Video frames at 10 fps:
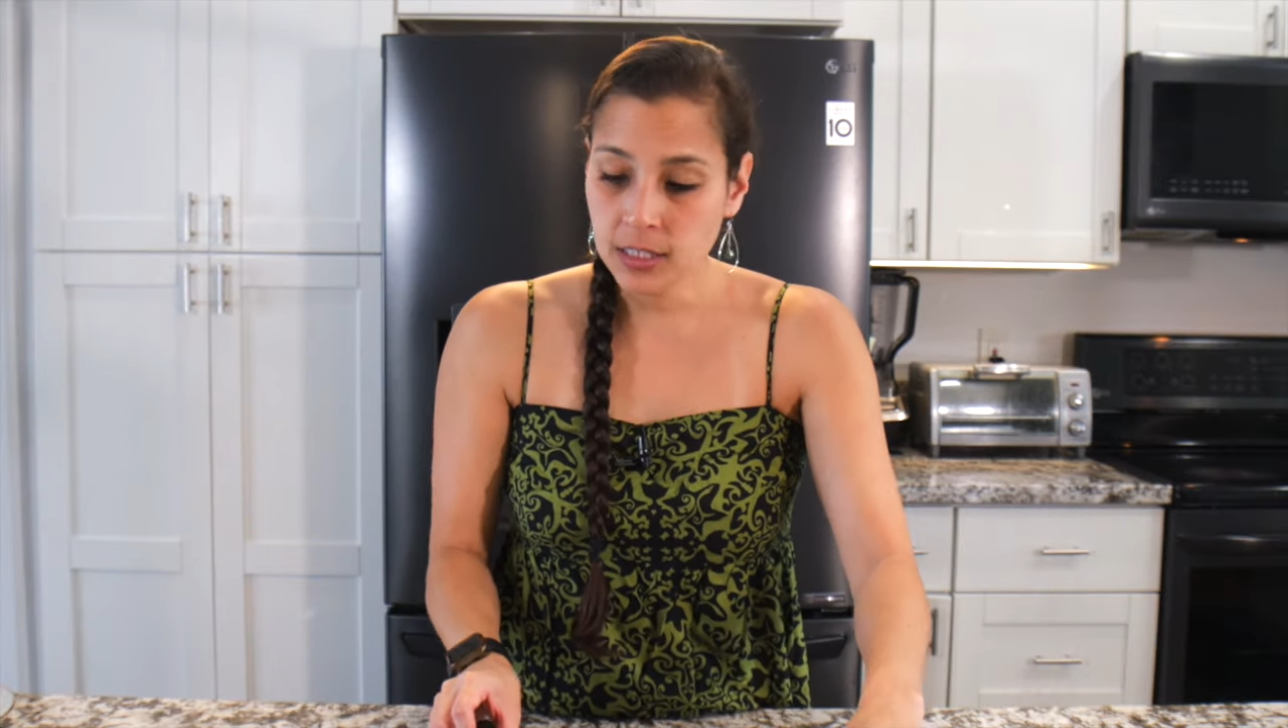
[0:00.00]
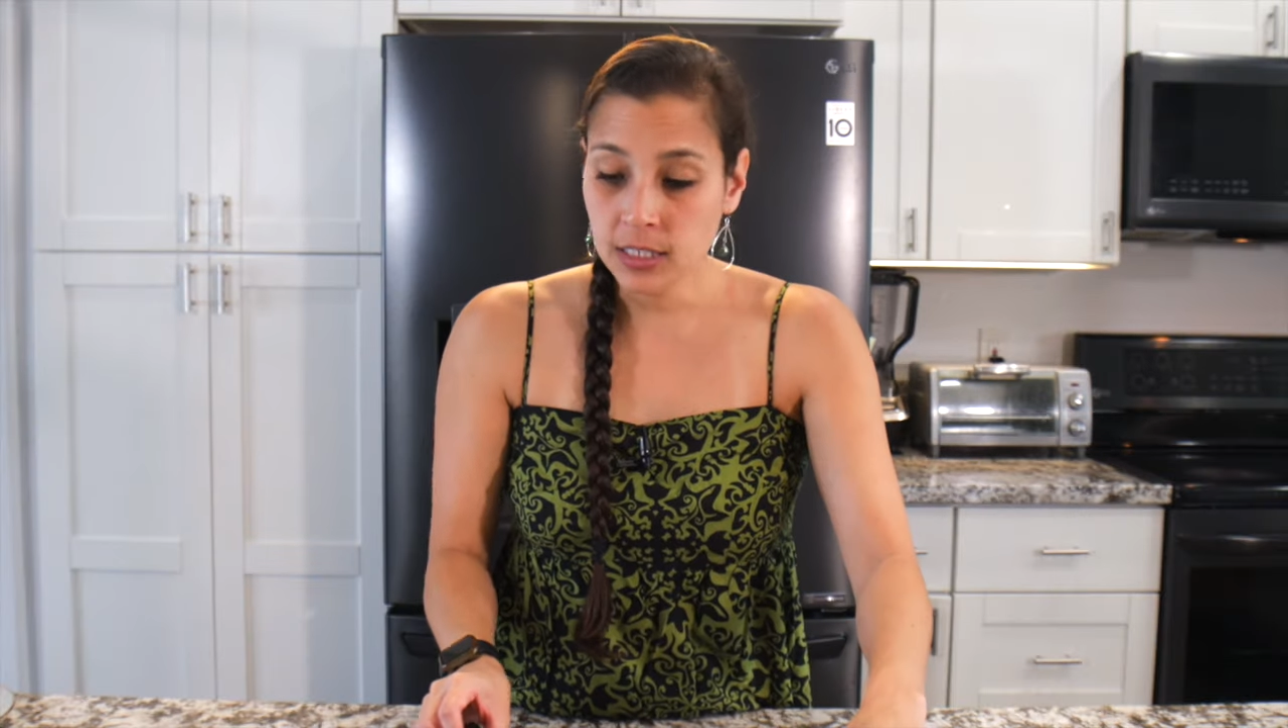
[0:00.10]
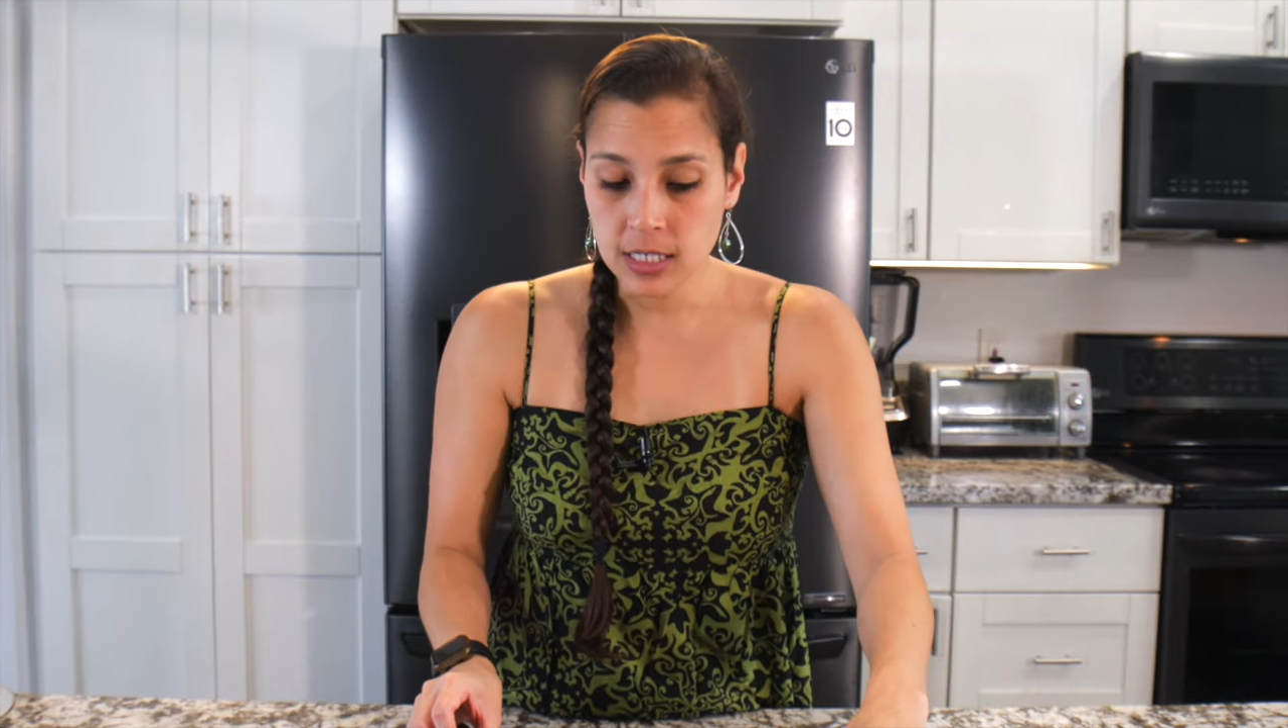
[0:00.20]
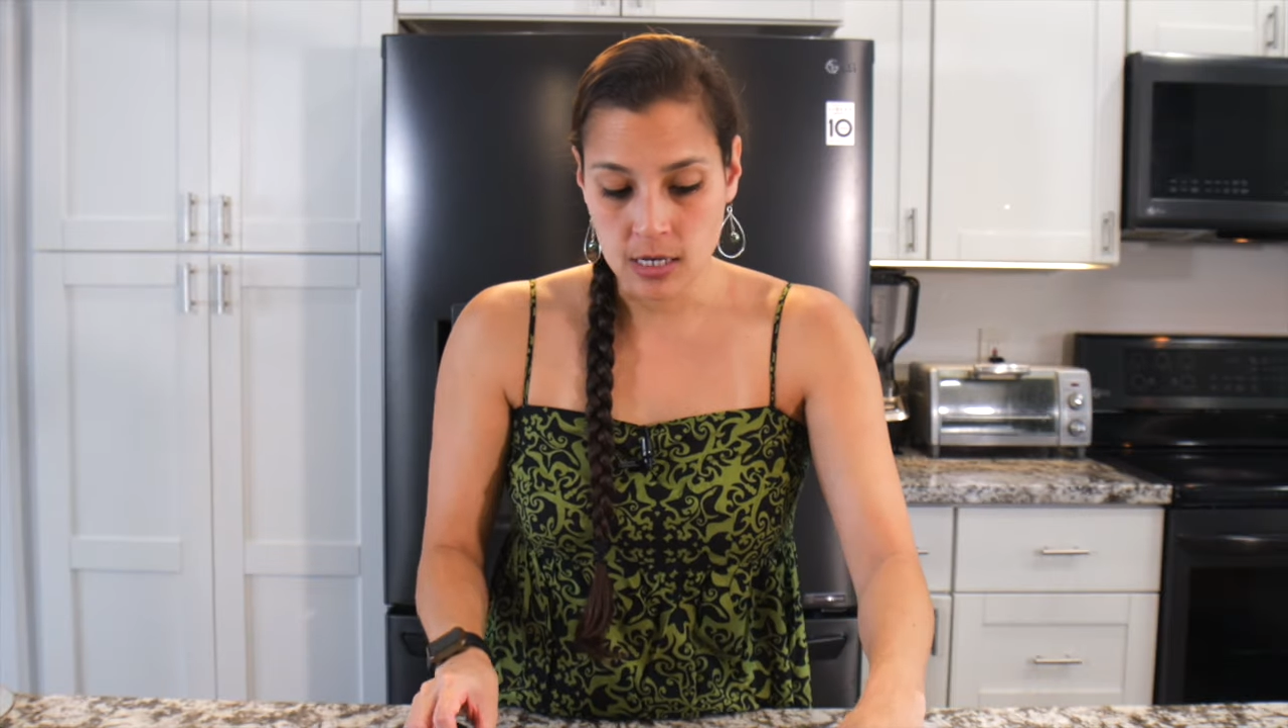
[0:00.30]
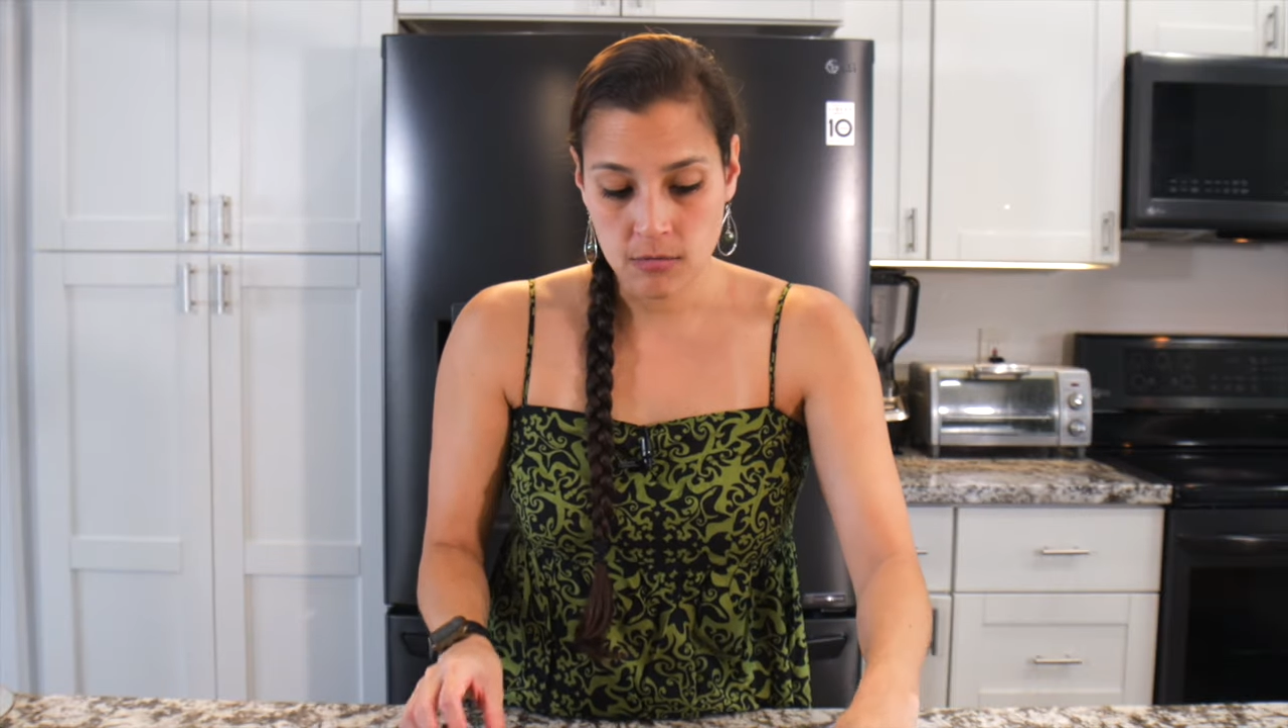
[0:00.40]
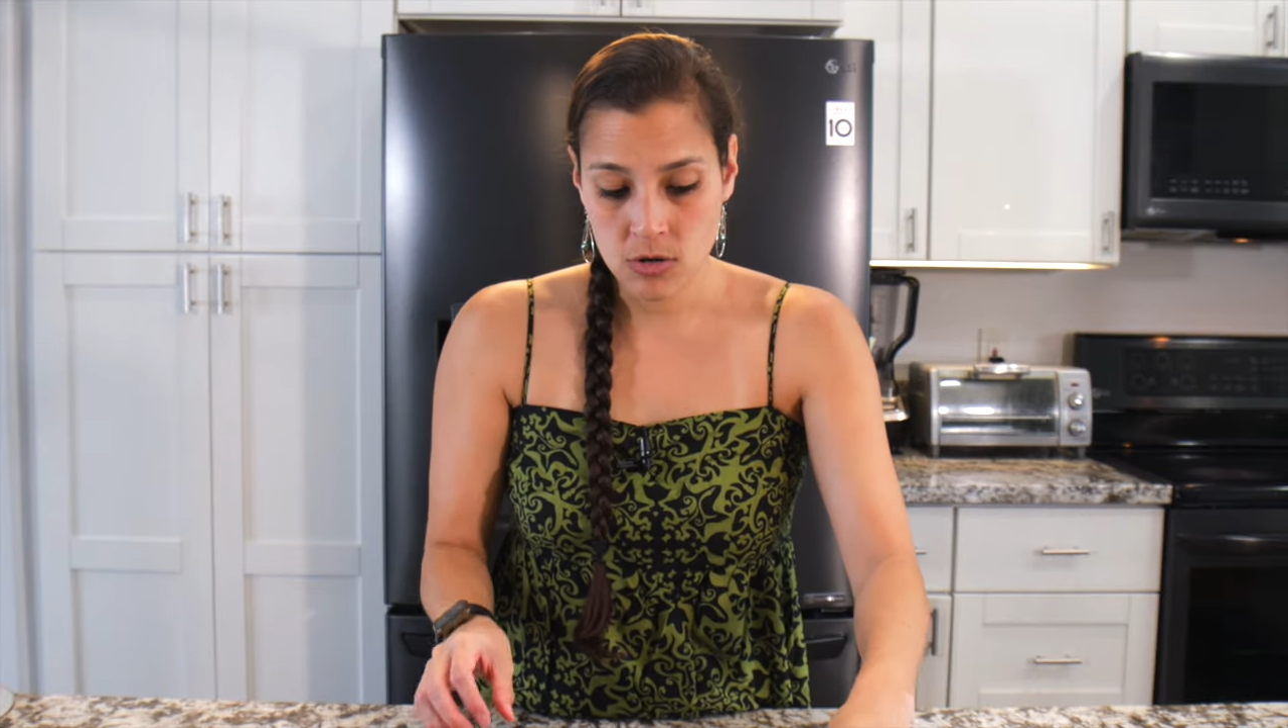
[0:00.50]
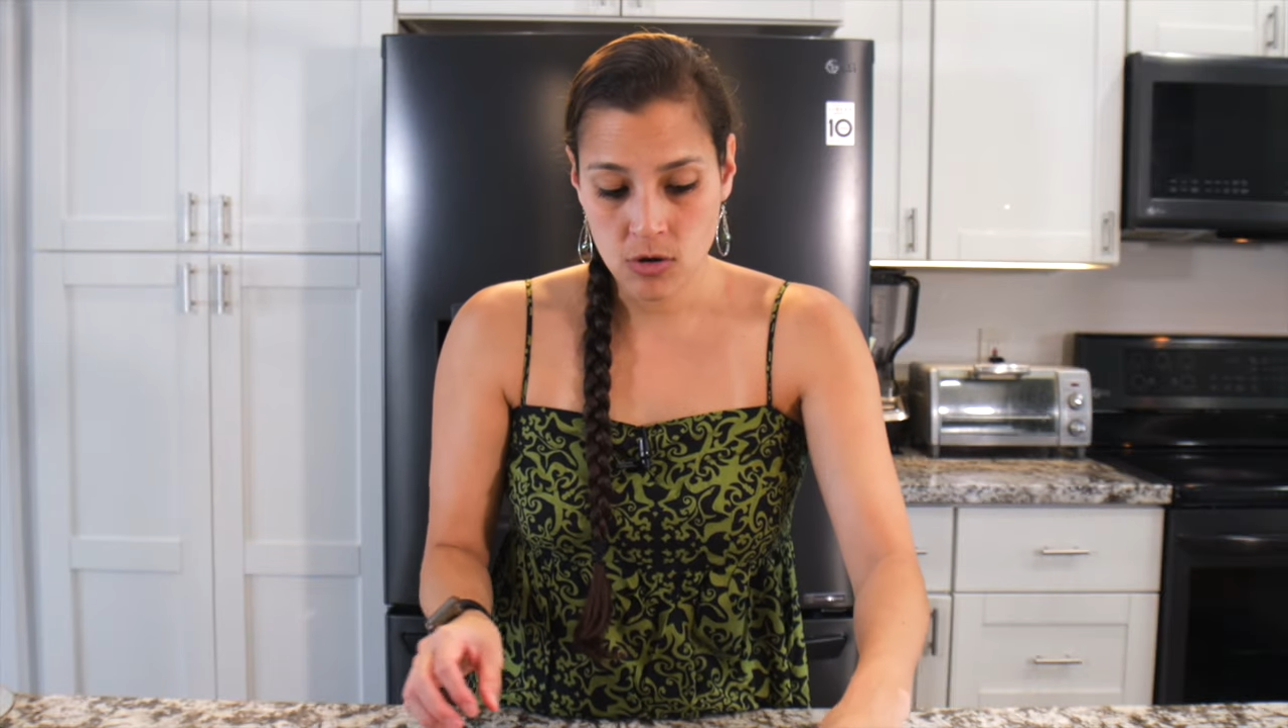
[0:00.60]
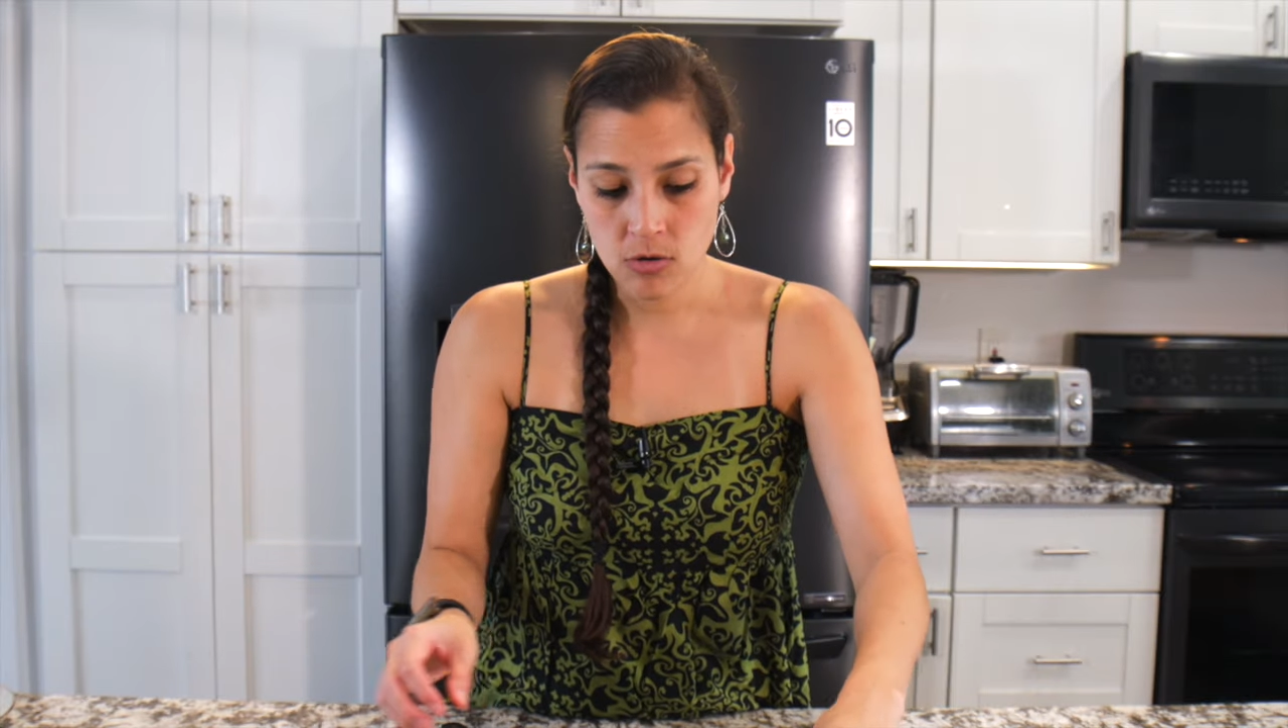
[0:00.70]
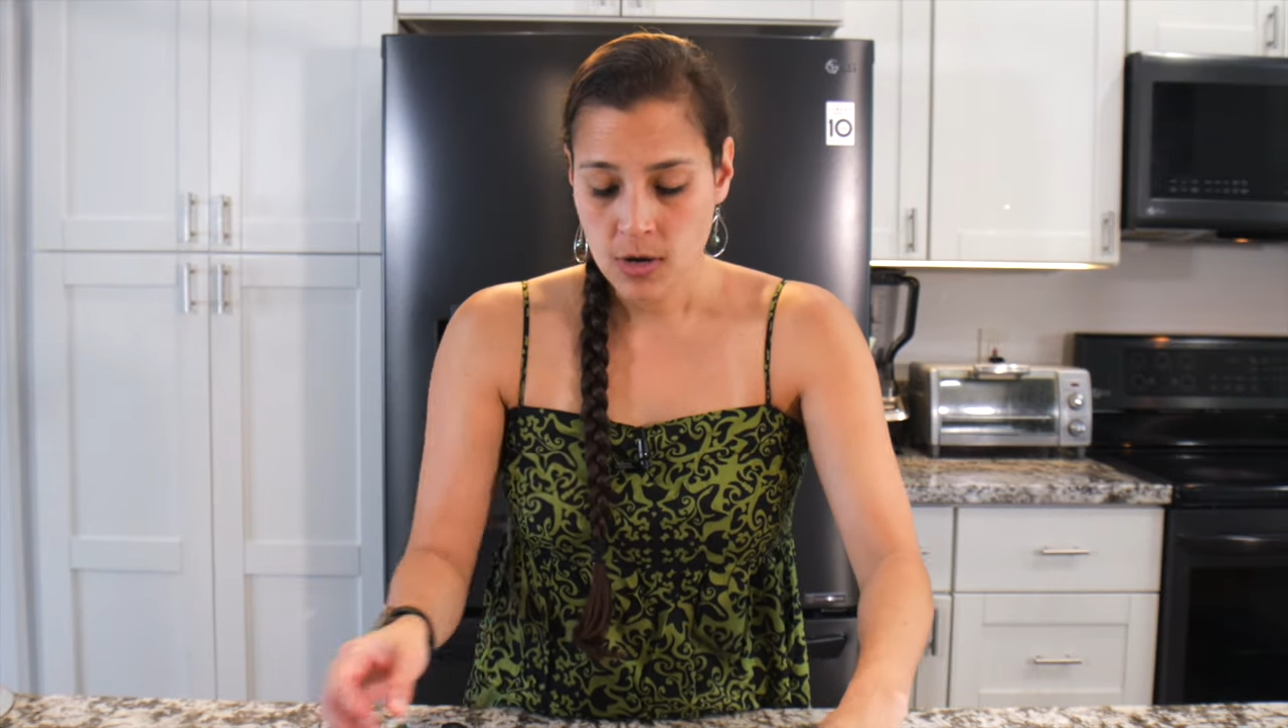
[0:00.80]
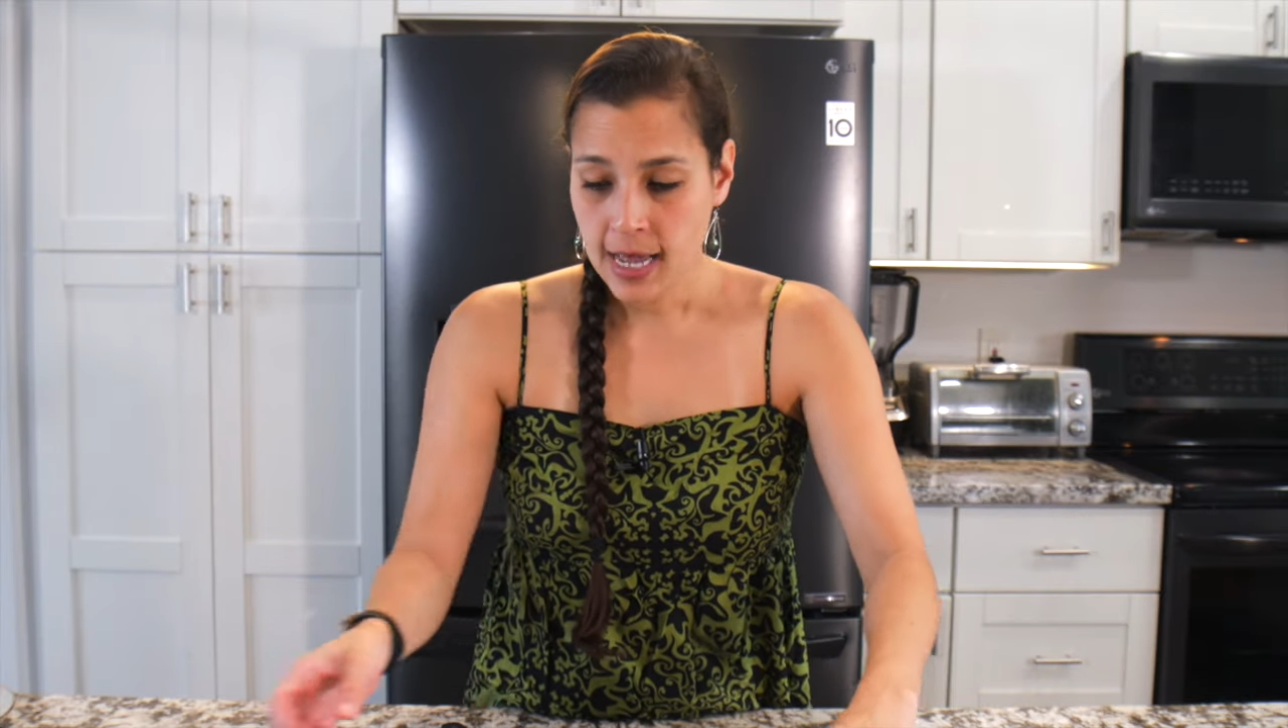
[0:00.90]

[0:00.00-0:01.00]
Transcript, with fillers: see, you know,